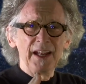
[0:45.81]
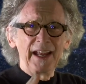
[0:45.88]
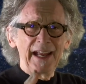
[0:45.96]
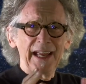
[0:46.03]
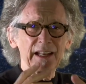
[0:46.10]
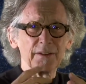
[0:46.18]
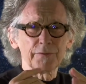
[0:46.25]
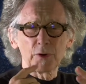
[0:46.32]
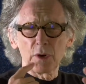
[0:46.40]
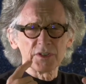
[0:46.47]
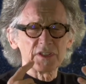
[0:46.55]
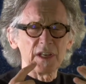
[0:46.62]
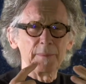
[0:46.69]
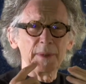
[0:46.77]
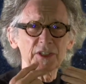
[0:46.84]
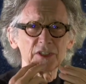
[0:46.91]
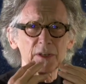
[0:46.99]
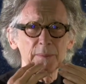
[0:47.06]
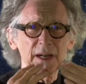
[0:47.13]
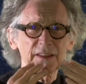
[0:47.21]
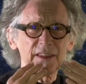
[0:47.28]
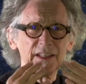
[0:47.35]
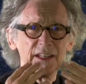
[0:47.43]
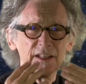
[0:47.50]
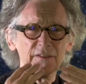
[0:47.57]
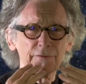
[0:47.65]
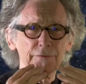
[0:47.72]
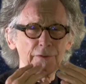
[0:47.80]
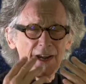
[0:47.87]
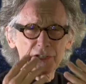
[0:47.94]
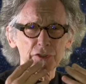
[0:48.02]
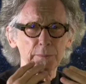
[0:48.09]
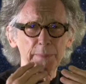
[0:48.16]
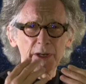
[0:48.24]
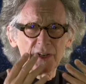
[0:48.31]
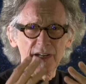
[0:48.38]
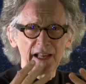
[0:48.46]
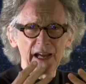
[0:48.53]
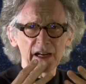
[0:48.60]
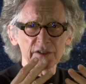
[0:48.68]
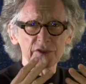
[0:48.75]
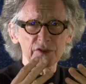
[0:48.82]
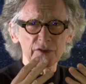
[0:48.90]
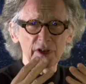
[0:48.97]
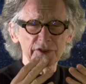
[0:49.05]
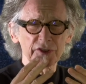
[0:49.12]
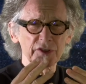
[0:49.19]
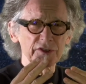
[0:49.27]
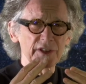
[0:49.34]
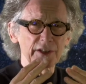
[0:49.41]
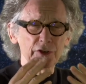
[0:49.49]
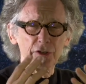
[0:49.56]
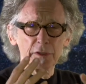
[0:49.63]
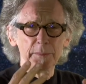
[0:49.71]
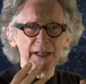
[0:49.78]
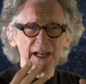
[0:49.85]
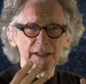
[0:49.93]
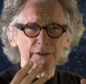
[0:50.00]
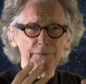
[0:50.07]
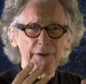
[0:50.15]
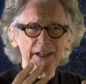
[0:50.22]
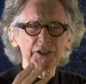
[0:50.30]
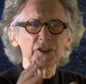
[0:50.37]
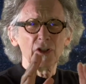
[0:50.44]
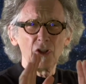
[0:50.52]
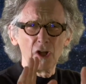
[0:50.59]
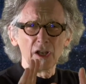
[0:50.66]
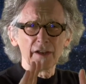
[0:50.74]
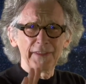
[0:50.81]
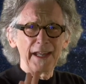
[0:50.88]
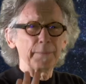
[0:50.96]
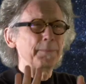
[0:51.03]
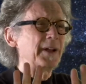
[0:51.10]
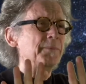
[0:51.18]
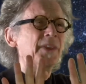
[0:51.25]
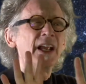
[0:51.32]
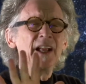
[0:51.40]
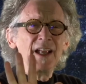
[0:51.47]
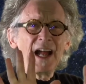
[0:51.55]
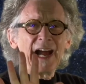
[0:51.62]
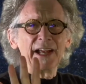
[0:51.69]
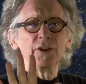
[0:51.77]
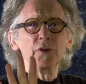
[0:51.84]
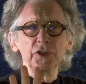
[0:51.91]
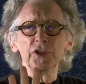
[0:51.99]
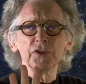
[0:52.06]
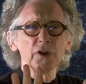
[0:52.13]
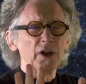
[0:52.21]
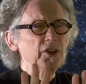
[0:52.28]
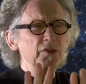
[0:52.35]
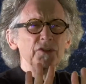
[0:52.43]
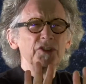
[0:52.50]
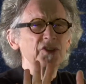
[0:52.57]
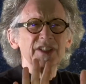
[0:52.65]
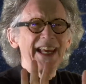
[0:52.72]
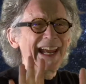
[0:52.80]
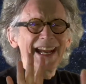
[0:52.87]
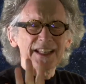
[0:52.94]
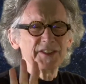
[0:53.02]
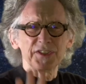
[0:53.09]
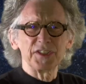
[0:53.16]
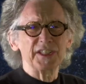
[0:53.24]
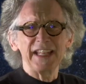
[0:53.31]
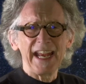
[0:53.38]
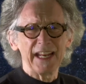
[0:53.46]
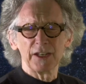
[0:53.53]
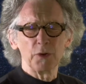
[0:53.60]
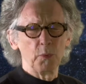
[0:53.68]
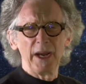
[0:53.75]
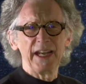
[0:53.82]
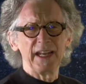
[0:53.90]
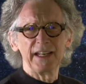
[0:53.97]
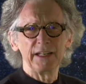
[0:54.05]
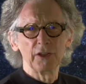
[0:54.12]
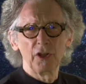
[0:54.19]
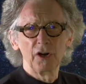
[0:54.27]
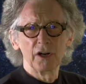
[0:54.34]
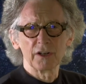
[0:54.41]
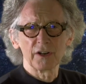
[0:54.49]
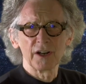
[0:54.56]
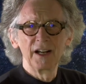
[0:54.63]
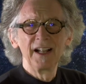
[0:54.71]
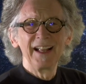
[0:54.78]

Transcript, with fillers: And of course, I mentioned about the fragile periodontal structures that could be on the facial, all of that, but I know you're, you can't stand to wait any longer.